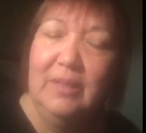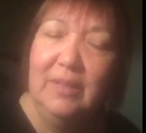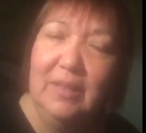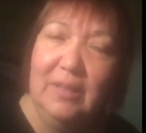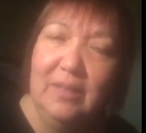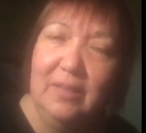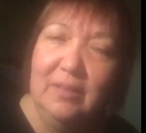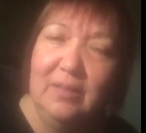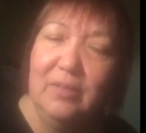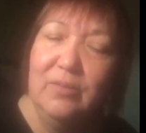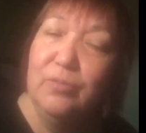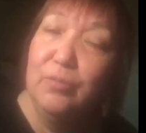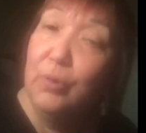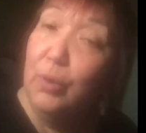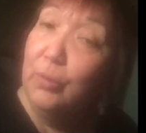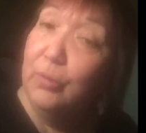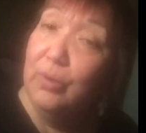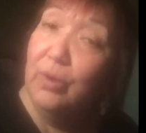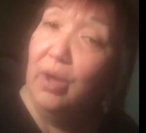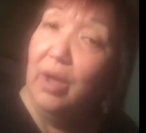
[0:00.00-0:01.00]
a
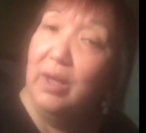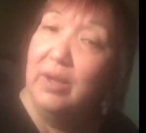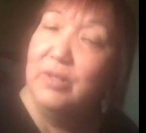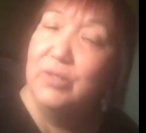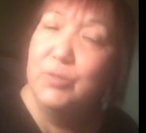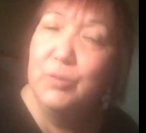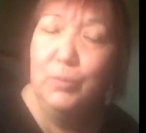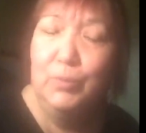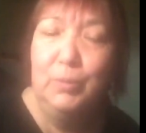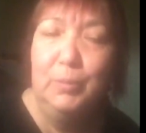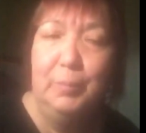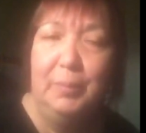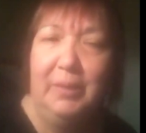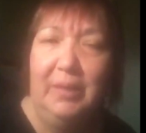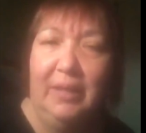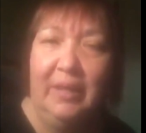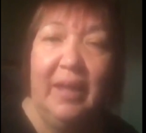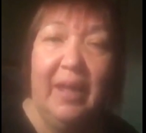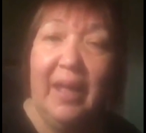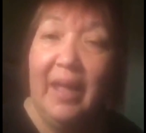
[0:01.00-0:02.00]
crone goddess would
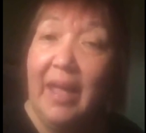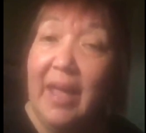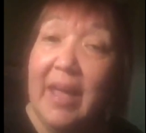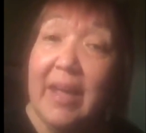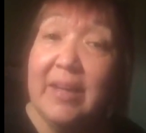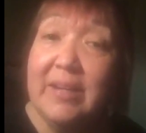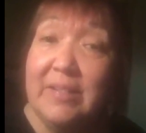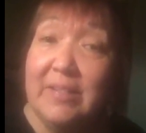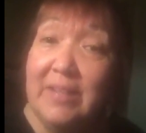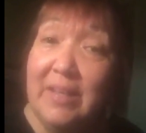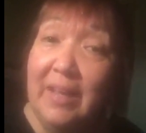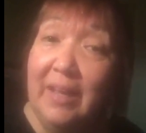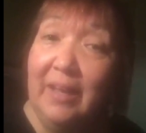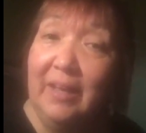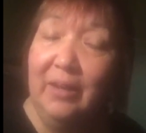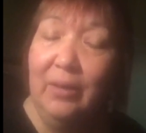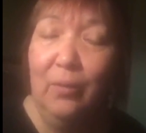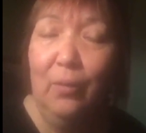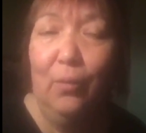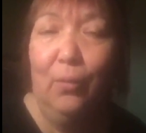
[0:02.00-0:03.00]
be
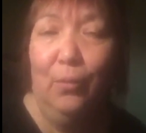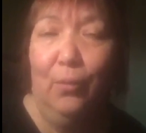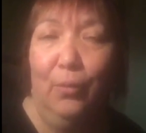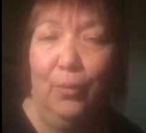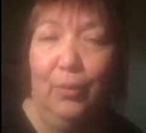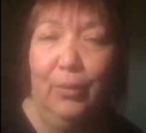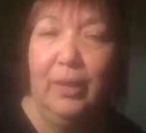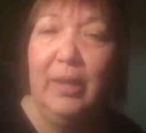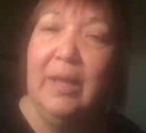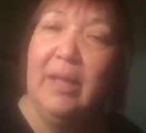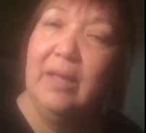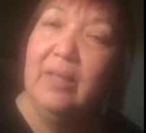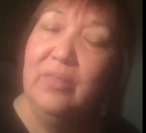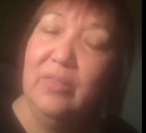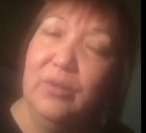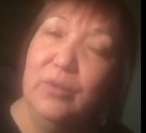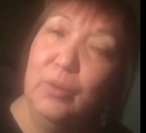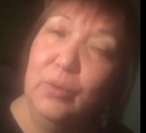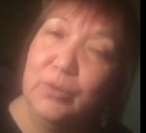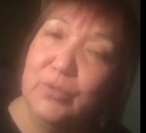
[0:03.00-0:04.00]
hecate or
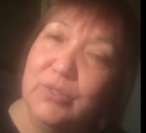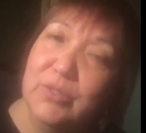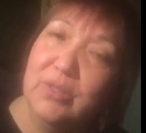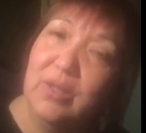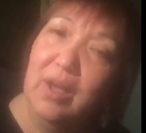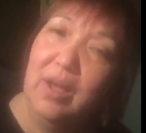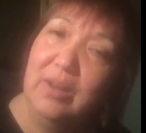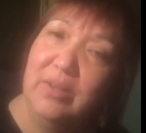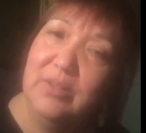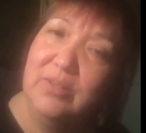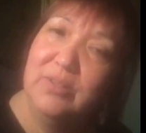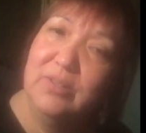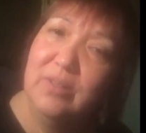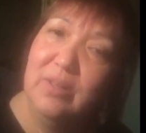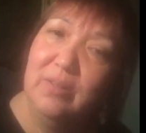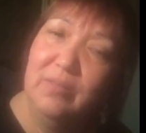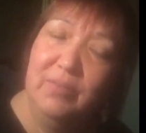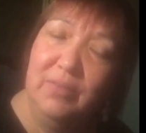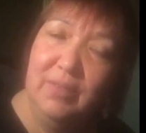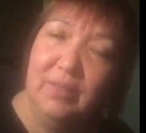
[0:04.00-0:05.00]
the Norse goddess
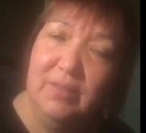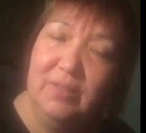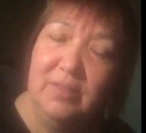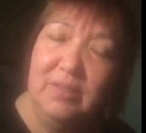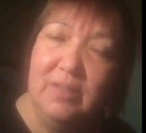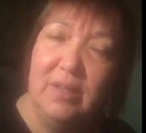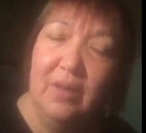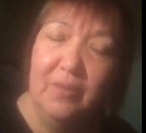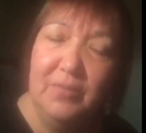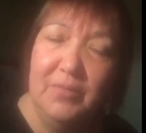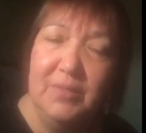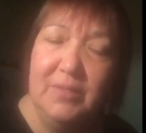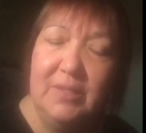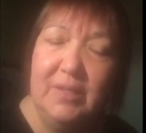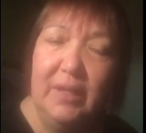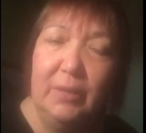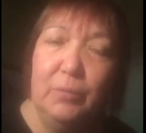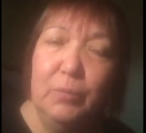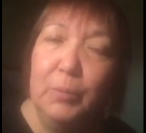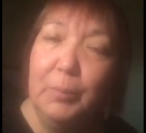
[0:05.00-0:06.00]
of the of the
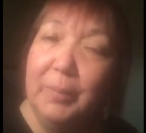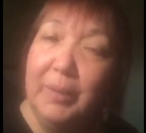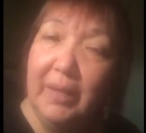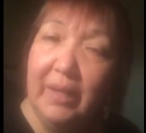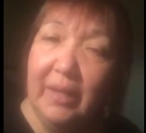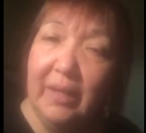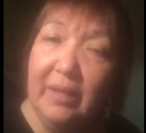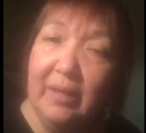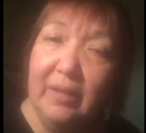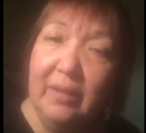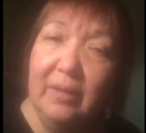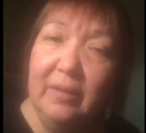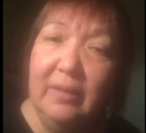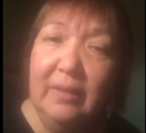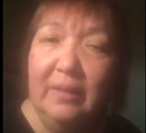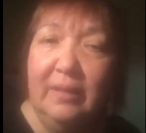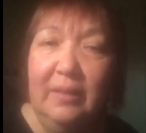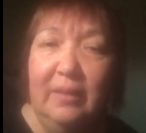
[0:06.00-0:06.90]
dead would be Hel.